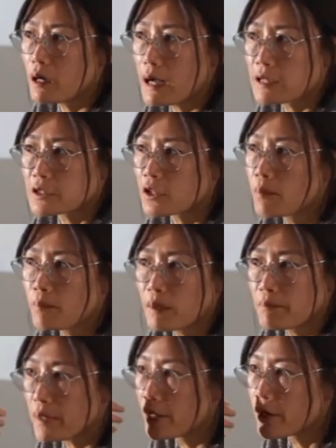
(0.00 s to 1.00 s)
has come
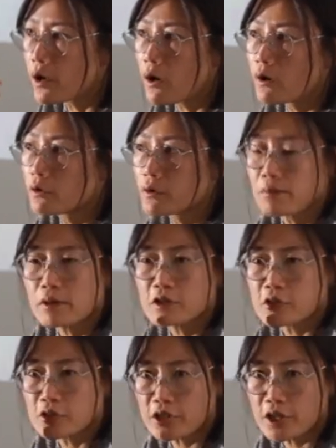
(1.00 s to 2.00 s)
up in all the
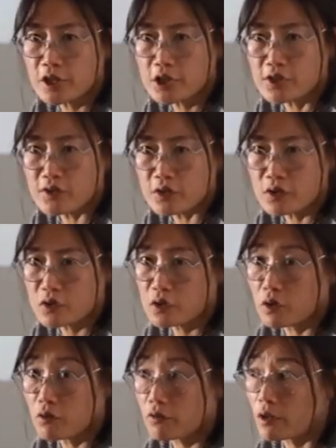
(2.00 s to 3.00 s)
presentations
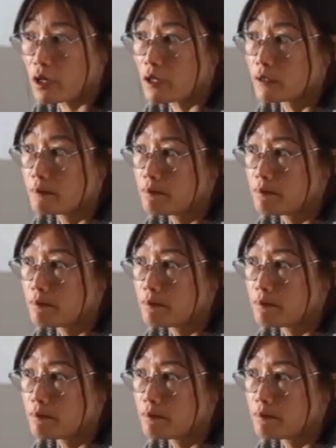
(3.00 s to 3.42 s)
so far.